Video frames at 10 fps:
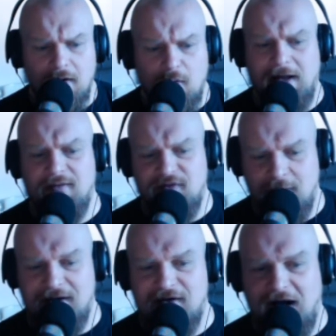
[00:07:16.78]
Well, I
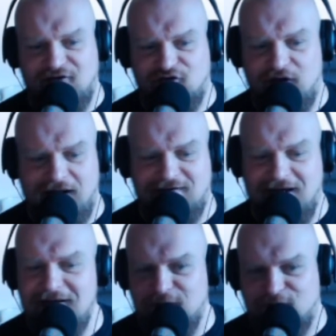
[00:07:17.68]
mean, naturally a
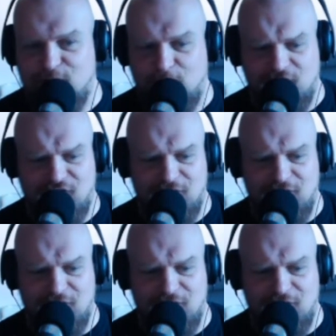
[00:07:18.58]
tit, of course,